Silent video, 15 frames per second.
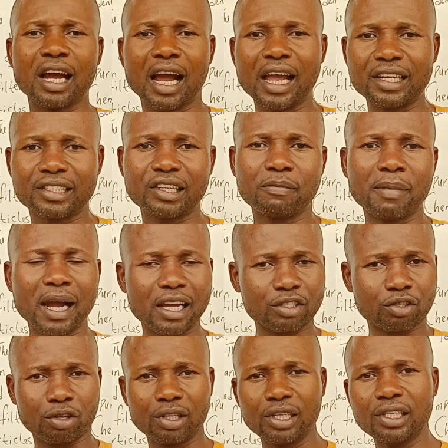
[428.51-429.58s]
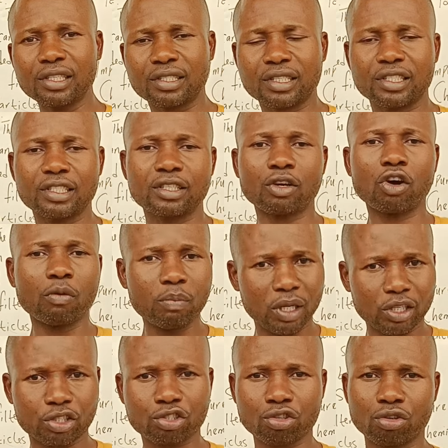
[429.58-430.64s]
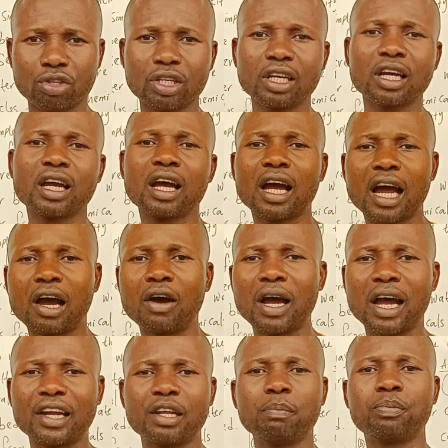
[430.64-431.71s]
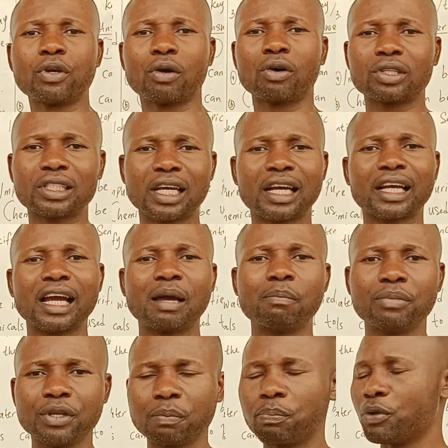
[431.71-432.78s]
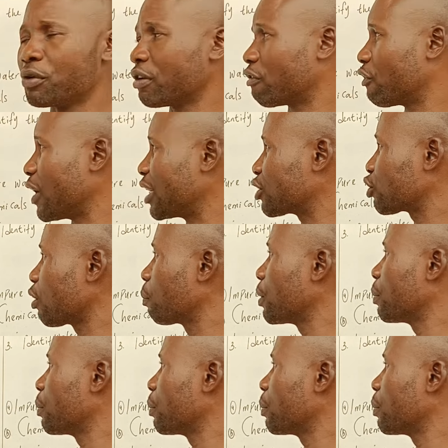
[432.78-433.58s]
itemize or list or mention how an impure water can be purified. Some